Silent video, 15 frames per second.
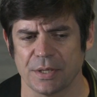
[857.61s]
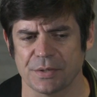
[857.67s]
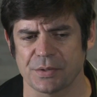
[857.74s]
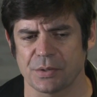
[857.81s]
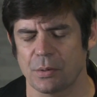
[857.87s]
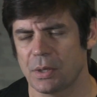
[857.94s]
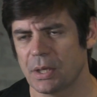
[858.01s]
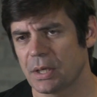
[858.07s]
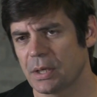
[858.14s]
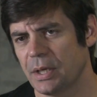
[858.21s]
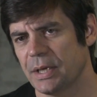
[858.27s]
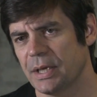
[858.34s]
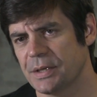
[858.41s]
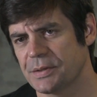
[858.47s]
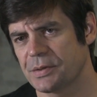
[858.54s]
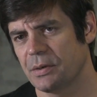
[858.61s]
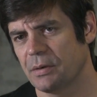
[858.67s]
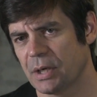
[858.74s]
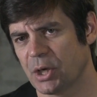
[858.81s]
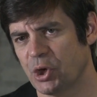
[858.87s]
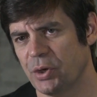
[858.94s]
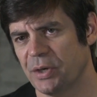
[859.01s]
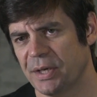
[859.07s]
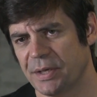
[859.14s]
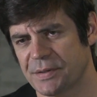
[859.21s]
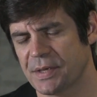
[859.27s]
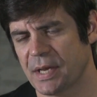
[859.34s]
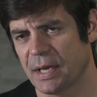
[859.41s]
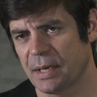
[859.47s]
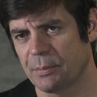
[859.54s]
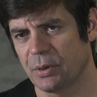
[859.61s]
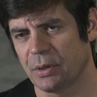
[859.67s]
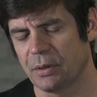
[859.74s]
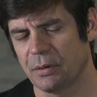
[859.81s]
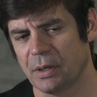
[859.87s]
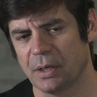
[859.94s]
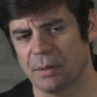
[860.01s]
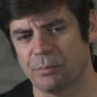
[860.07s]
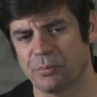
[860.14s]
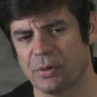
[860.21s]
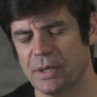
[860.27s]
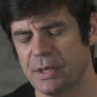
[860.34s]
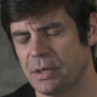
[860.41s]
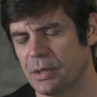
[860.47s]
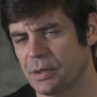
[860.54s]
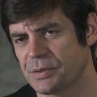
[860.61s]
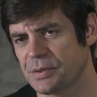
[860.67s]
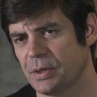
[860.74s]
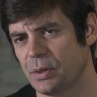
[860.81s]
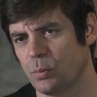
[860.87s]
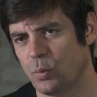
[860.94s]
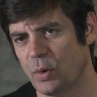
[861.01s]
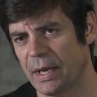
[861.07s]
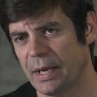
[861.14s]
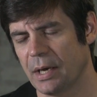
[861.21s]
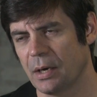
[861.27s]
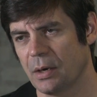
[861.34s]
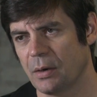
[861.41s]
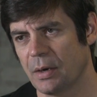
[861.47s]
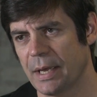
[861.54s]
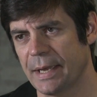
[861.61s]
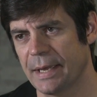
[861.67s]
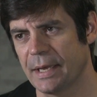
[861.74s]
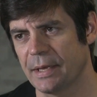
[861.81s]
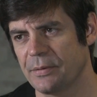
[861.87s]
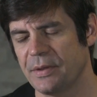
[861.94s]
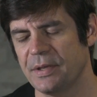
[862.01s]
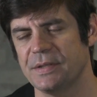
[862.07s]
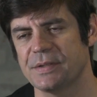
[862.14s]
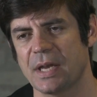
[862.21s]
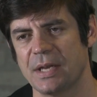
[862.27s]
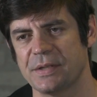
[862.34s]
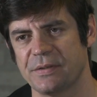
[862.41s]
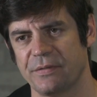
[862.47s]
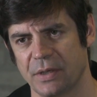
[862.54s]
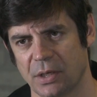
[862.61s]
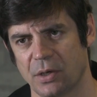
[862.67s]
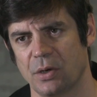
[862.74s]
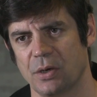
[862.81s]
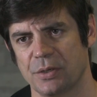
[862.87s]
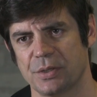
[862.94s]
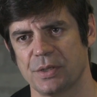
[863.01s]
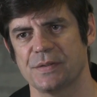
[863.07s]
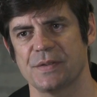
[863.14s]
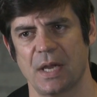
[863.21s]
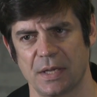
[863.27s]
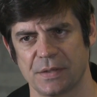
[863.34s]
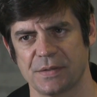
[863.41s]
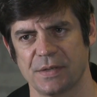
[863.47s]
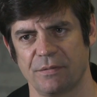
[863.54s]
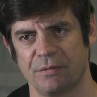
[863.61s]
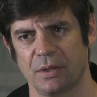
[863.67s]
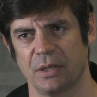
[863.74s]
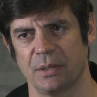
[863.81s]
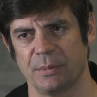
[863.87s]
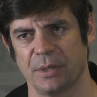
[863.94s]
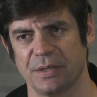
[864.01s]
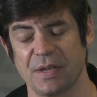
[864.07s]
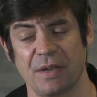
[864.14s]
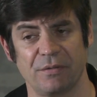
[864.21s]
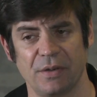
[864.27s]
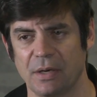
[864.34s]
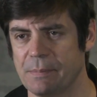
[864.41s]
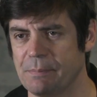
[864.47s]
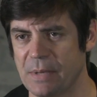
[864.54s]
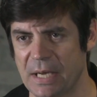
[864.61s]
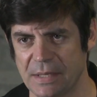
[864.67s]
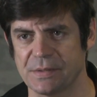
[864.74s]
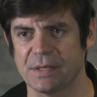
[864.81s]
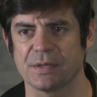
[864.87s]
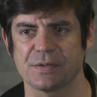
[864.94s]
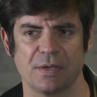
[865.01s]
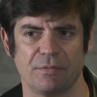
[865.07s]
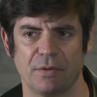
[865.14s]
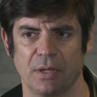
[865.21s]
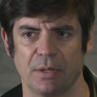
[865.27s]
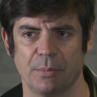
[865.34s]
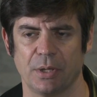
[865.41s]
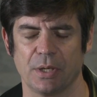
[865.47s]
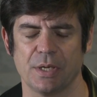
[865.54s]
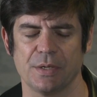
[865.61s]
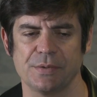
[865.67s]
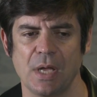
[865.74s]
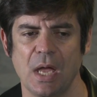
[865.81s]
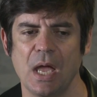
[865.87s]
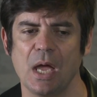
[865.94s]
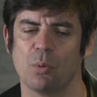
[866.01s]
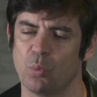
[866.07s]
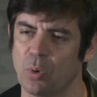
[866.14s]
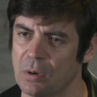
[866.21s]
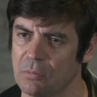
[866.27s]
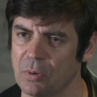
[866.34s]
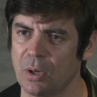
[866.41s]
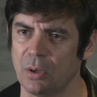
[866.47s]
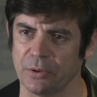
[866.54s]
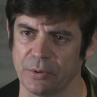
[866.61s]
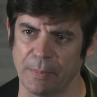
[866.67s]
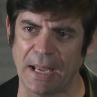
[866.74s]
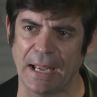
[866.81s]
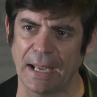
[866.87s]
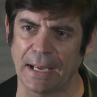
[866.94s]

historically, is there a good example or a precursor where uh, these kinds of incursions on civil liberties, on very basic civil liberties, were rolled One back?